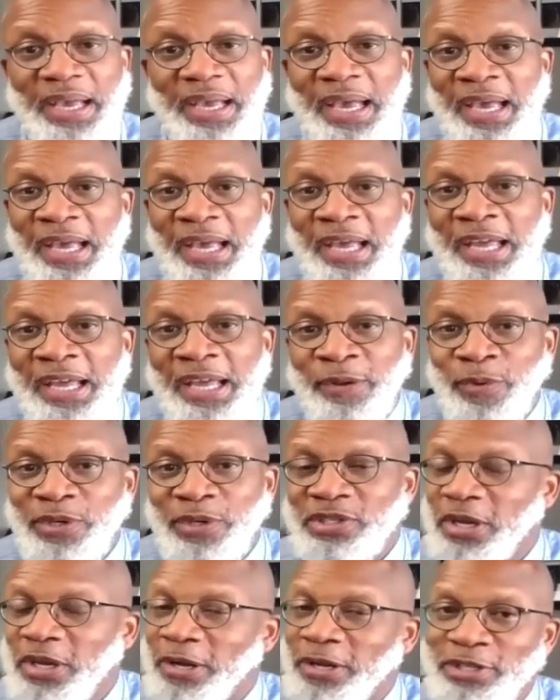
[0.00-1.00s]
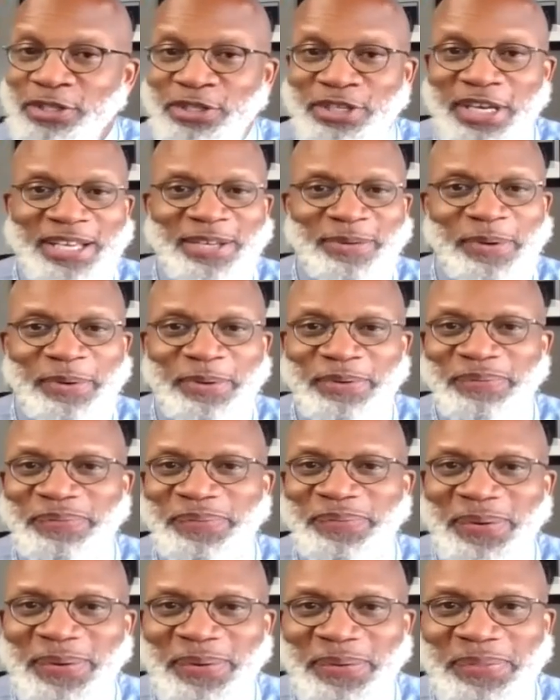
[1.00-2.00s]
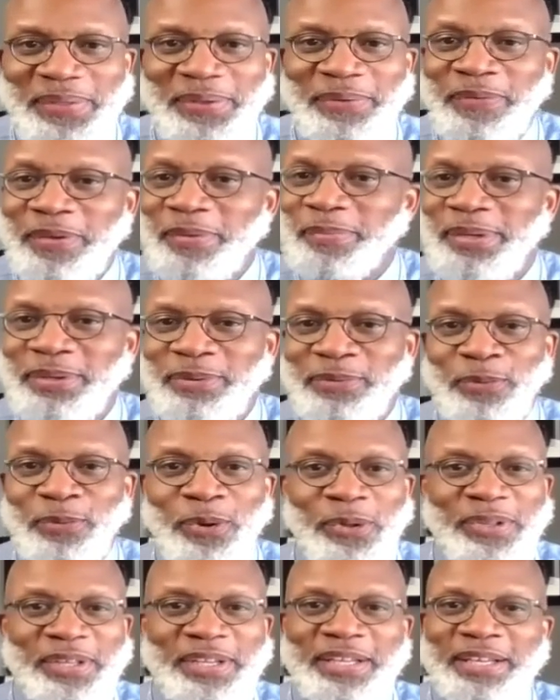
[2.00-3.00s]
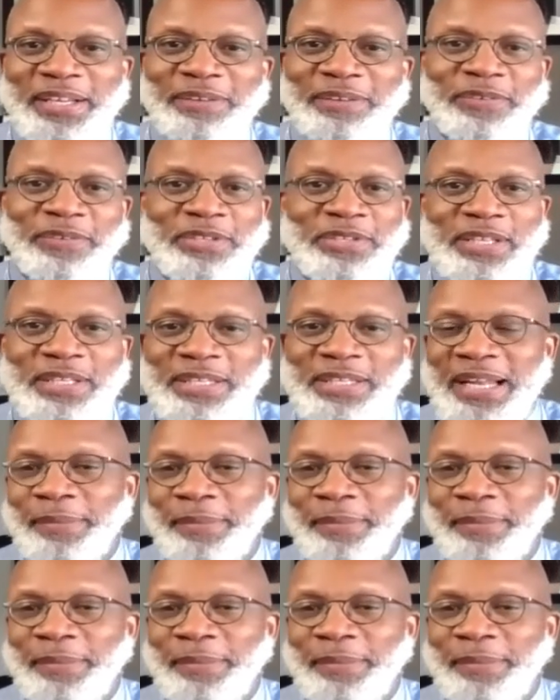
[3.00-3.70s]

And we started January 4th, and we've been rolling it ever since.